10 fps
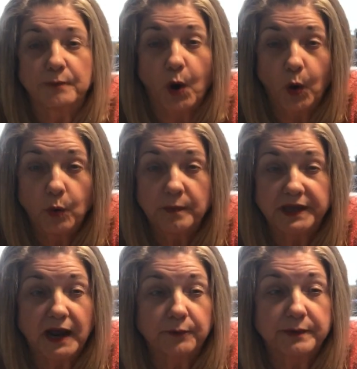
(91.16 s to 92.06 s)
home
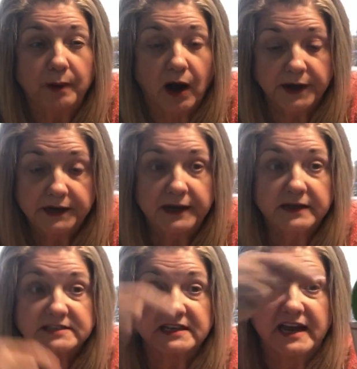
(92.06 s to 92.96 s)
and I repotted it
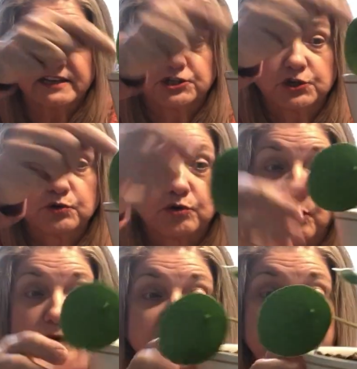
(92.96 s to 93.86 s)
because it had 2
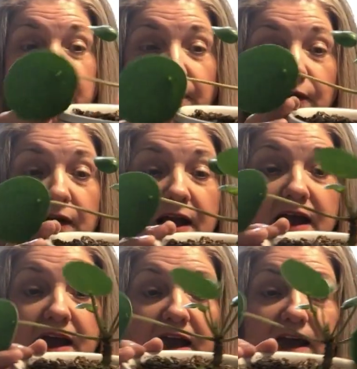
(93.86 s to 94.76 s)
growing in there.
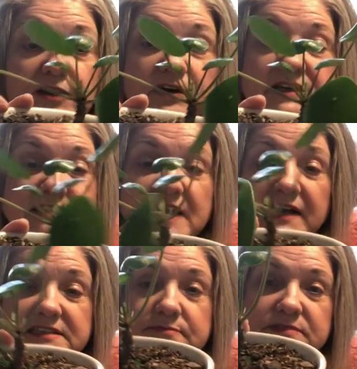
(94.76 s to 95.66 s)
And look, it's
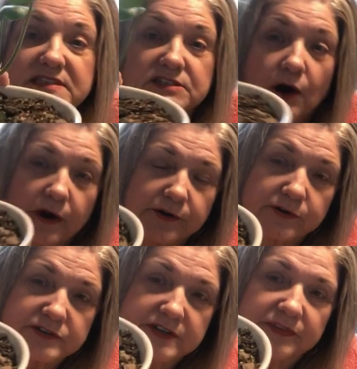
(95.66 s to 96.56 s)
got some
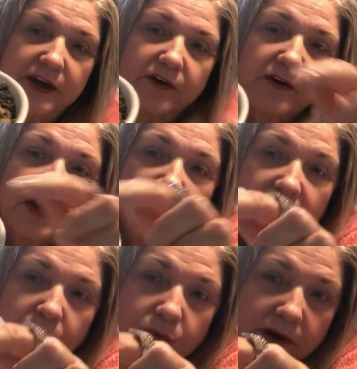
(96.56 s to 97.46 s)
starters in there,
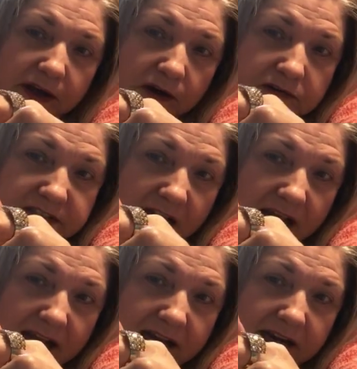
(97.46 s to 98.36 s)
real
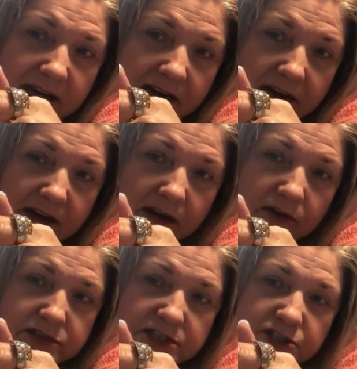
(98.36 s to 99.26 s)
tiny,
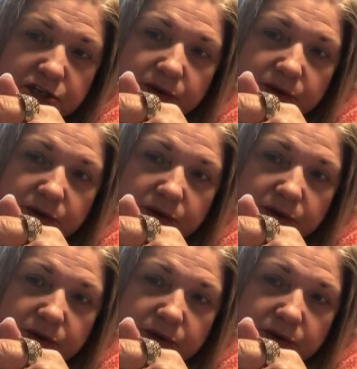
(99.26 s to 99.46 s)
close to